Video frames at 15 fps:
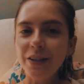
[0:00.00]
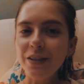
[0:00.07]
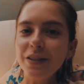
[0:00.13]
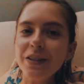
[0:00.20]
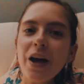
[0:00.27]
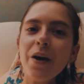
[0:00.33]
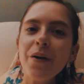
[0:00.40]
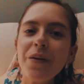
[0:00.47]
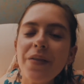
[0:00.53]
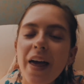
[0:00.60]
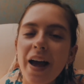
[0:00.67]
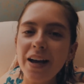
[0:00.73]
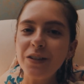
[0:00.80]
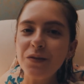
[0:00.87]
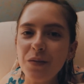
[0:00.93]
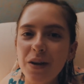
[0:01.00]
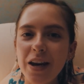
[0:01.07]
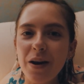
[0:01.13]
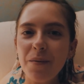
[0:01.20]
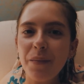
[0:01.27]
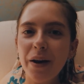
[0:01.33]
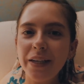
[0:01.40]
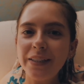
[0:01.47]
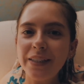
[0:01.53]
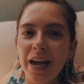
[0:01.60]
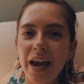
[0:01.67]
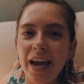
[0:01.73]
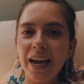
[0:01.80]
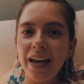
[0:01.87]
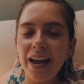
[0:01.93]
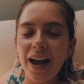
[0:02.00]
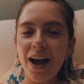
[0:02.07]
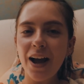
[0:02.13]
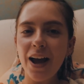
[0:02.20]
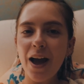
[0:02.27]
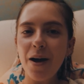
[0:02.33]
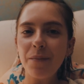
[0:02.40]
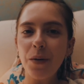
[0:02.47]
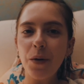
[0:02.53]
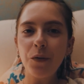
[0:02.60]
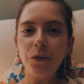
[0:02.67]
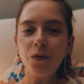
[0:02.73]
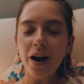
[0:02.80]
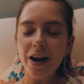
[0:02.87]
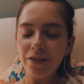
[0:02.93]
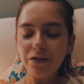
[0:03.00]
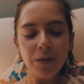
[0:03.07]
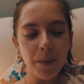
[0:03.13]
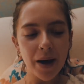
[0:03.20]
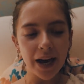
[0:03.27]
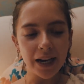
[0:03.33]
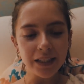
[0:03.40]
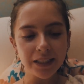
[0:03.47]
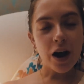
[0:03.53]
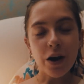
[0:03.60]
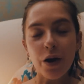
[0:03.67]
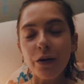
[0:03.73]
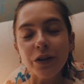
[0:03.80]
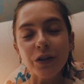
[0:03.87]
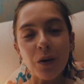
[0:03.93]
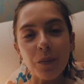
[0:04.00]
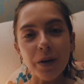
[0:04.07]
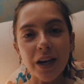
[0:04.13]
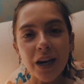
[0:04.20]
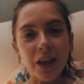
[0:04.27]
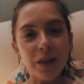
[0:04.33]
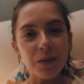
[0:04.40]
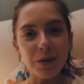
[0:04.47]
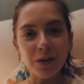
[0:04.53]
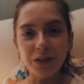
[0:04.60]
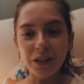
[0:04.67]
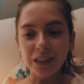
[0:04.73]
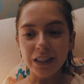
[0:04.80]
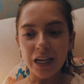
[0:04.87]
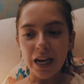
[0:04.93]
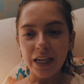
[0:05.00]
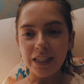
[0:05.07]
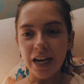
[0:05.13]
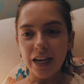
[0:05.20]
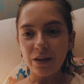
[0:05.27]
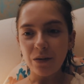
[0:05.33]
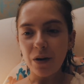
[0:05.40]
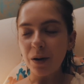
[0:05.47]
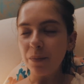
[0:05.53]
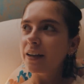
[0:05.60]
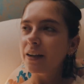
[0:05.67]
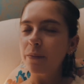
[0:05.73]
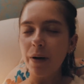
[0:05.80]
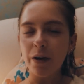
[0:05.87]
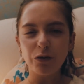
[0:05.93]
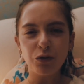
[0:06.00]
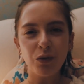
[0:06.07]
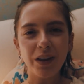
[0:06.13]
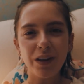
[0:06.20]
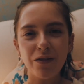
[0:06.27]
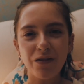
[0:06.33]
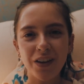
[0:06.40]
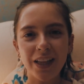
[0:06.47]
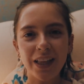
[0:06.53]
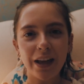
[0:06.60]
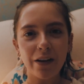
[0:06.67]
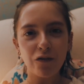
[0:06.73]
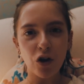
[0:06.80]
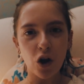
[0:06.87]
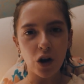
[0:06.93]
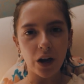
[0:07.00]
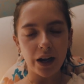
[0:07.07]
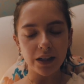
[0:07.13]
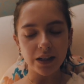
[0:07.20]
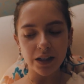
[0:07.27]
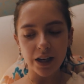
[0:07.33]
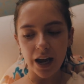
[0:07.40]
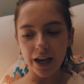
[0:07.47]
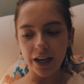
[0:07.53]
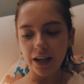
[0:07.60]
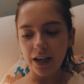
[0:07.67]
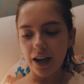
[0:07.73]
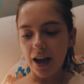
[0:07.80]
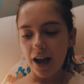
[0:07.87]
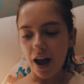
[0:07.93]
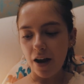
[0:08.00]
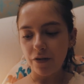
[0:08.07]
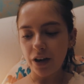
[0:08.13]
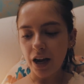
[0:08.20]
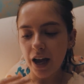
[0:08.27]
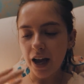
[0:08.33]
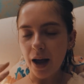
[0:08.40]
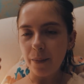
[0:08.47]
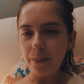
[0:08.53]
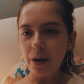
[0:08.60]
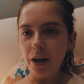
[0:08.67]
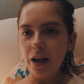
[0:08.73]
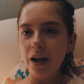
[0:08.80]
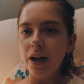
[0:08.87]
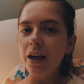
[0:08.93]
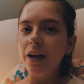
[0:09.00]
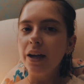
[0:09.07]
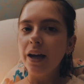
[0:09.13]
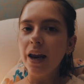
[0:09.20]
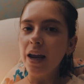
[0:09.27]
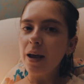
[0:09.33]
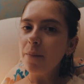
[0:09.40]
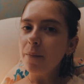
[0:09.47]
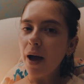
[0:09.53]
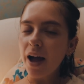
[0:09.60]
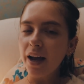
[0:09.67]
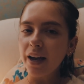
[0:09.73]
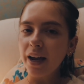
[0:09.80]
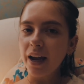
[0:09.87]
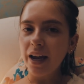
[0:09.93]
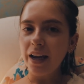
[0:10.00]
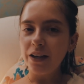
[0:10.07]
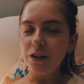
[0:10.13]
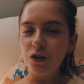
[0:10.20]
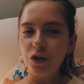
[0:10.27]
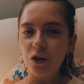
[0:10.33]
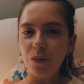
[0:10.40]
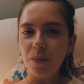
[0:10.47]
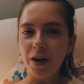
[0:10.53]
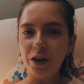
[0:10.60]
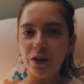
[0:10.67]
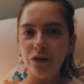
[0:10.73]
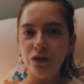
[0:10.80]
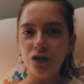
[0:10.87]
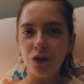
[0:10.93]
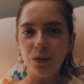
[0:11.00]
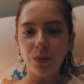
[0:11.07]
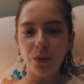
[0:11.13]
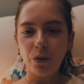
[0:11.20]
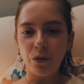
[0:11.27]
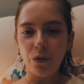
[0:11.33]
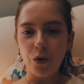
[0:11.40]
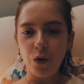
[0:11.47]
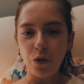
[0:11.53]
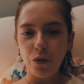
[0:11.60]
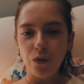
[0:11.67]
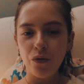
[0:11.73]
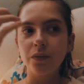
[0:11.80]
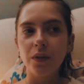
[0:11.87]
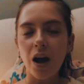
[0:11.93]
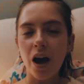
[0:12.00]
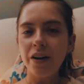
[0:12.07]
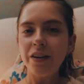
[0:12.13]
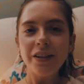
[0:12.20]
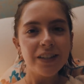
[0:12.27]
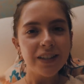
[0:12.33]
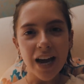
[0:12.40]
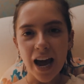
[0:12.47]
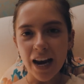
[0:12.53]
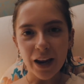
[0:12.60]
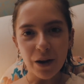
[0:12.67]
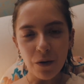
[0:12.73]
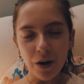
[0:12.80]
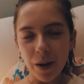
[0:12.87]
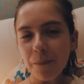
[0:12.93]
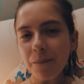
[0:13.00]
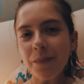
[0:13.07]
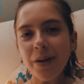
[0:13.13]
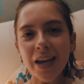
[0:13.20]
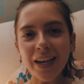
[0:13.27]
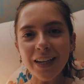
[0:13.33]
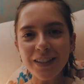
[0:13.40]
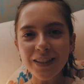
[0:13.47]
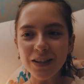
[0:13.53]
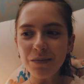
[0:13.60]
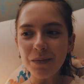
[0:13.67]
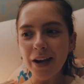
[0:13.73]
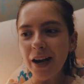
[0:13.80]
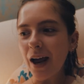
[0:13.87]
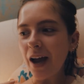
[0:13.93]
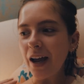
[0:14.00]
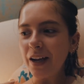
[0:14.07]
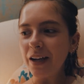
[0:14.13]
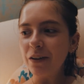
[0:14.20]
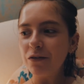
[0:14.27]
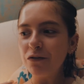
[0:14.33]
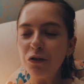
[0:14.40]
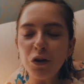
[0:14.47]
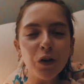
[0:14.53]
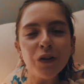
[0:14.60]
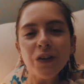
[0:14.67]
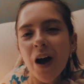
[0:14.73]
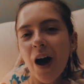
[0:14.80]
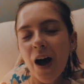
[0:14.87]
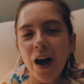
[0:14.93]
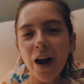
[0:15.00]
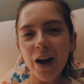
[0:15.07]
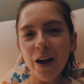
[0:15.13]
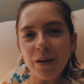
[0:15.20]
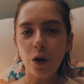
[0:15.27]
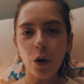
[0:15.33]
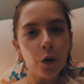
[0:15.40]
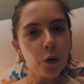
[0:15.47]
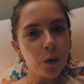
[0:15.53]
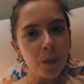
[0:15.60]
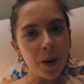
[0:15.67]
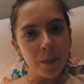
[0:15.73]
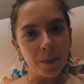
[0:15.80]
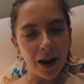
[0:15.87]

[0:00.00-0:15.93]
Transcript: So that has been my day. I am ready for bed. I know it's not been the most exciting day in the world. I was really feeling vlogging today. I feel like I'm getting back into my YouTube groove understanding what it means to be like full time on all my